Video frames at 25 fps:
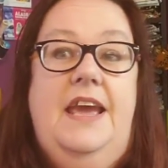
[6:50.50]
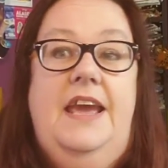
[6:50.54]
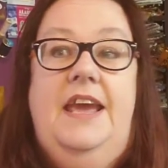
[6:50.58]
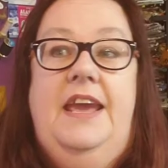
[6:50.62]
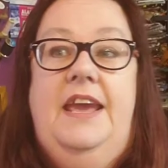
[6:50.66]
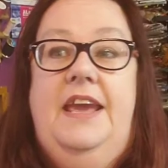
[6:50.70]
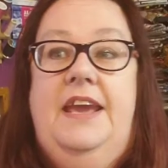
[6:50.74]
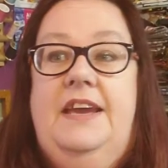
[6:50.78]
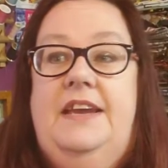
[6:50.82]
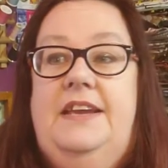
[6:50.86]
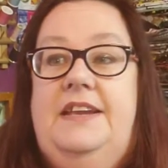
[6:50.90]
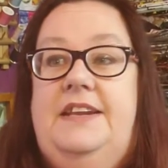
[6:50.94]

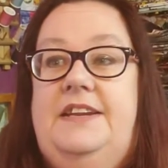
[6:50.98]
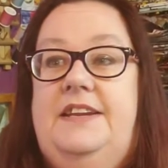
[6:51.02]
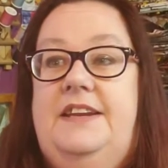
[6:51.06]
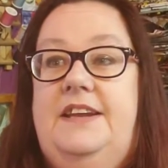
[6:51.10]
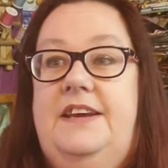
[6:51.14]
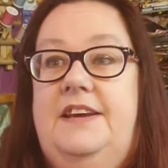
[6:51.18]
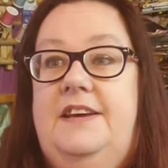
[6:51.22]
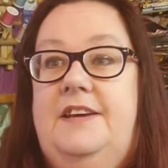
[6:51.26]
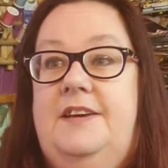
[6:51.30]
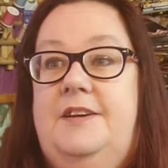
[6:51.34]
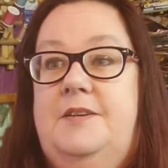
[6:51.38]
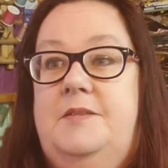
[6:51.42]

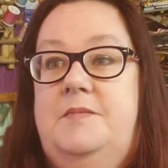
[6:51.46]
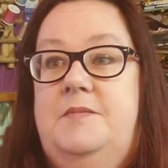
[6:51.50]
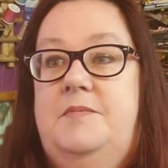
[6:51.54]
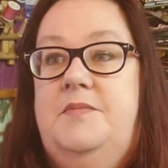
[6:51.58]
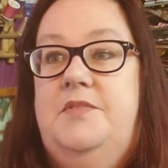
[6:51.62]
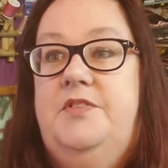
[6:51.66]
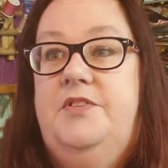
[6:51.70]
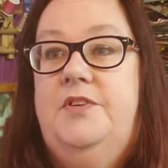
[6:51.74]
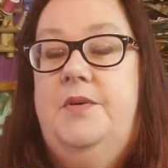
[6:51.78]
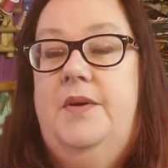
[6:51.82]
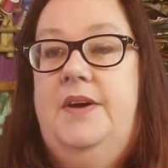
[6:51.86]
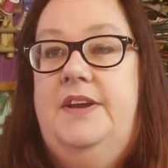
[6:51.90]
And
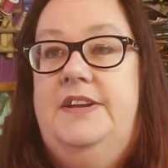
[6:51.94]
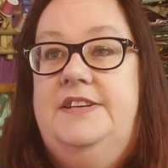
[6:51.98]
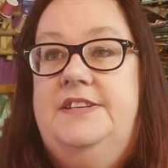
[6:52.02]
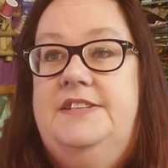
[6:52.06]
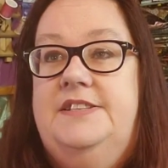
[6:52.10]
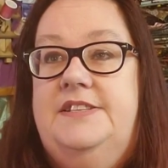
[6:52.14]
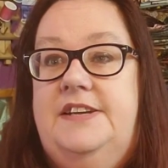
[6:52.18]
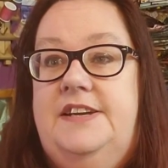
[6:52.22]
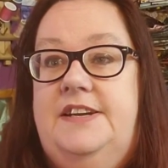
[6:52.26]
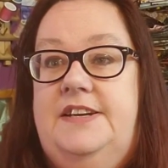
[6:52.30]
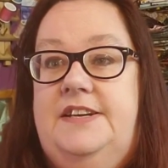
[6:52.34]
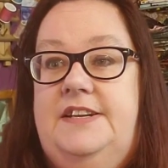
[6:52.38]
so I
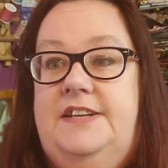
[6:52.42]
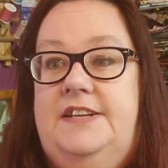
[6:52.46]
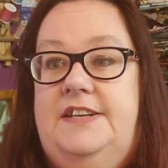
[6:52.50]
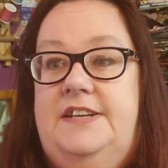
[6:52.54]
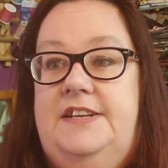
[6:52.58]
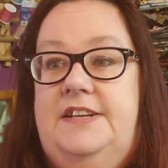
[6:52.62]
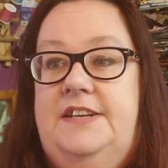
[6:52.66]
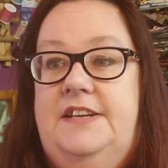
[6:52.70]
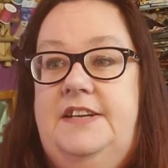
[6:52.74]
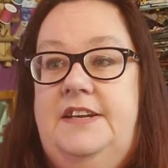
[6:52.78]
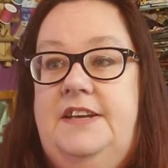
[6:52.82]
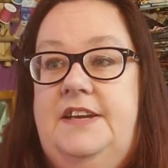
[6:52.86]

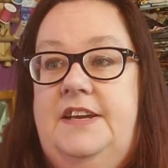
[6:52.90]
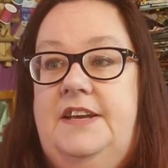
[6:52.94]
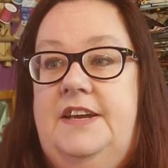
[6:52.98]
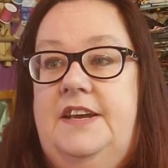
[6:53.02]
decided